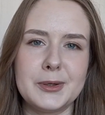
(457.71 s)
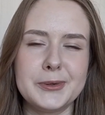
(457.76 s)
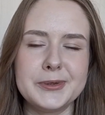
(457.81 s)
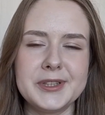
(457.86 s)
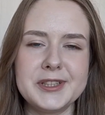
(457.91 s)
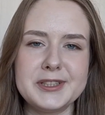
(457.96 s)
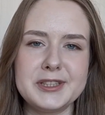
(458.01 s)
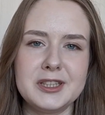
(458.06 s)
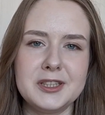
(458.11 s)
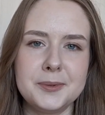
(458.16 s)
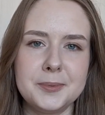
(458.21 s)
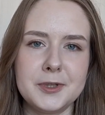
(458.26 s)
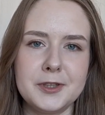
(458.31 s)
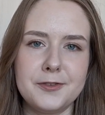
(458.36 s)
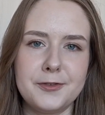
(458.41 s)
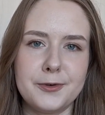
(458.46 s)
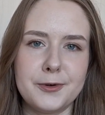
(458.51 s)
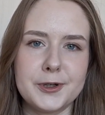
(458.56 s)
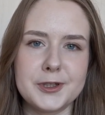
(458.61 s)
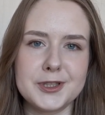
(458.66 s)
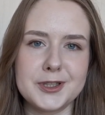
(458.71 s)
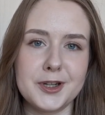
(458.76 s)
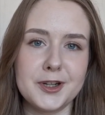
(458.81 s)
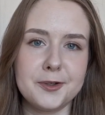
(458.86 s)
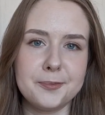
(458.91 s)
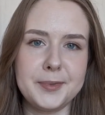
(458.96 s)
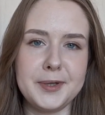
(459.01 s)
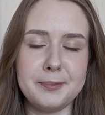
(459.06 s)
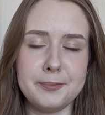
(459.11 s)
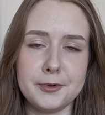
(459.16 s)
only suitable for
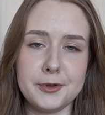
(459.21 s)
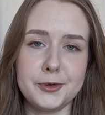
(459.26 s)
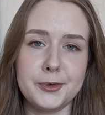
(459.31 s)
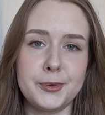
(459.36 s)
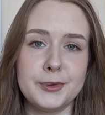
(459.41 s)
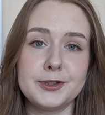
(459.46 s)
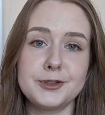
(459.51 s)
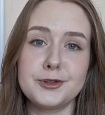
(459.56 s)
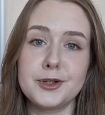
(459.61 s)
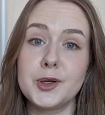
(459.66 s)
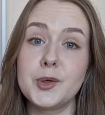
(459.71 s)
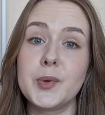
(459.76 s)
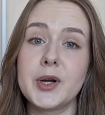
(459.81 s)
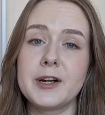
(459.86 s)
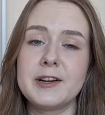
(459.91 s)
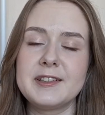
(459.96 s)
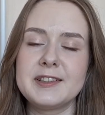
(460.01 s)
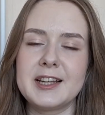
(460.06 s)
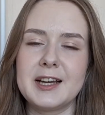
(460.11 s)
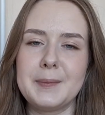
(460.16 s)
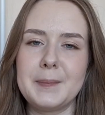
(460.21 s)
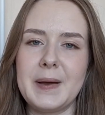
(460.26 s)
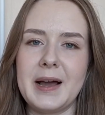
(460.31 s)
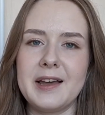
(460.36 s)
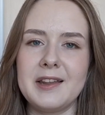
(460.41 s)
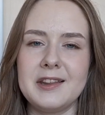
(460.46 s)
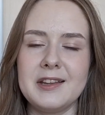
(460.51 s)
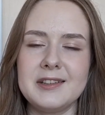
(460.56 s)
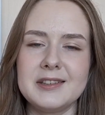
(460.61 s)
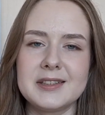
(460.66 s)
certain people who enjoy wearing them,
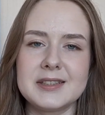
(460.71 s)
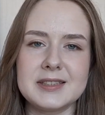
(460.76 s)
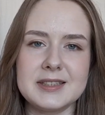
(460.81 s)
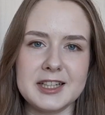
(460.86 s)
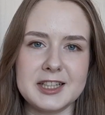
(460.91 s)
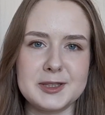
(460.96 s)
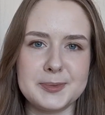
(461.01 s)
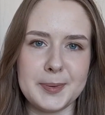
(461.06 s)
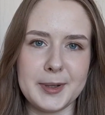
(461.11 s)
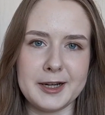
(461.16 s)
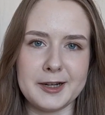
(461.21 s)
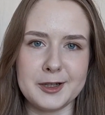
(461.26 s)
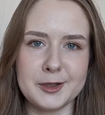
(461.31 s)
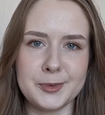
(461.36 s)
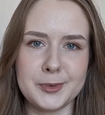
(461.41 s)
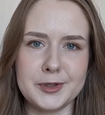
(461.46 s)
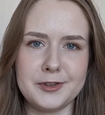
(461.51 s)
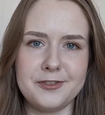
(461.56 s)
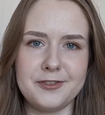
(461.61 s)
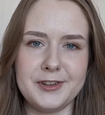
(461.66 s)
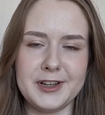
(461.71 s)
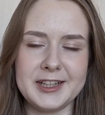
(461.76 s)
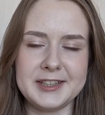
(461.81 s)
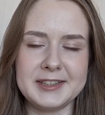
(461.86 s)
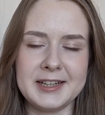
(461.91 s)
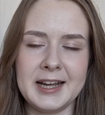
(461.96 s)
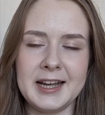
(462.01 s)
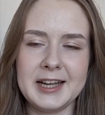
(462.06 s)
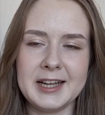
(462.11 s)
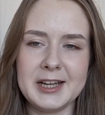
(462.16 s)
I think this next pattern would fit